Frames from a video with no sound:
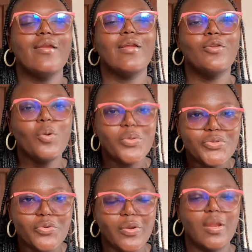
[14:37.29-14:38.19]
done with
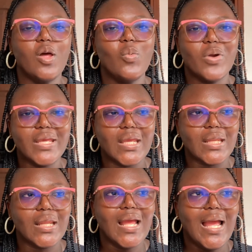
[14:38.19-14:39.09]
school. You're now
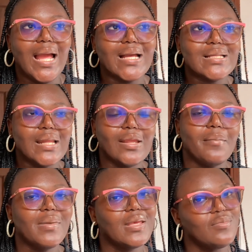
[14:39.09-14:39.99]
working, and then
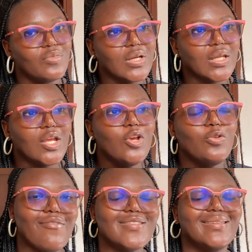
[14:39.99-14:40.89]
you're making money. You
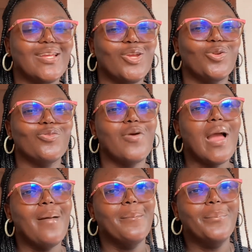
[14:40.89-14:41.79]
have to start thinking of
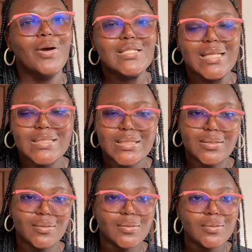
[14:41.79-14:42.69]

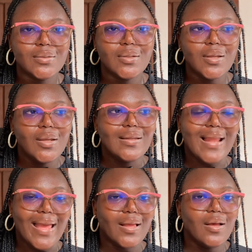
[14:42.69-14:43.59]
budgeting.
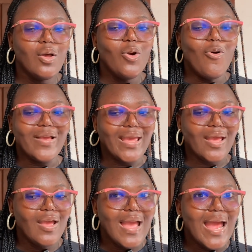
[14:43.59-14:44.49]

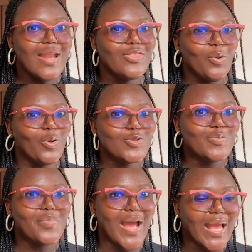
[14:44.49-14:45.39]
Okay, anything you want to
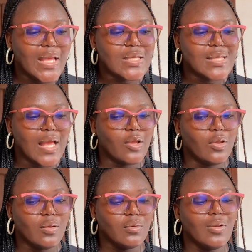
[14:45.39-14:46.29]
buy is
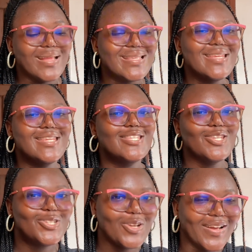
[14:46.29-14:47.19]
it's a
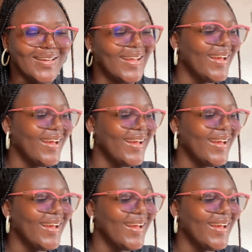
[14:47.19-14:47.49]
decision.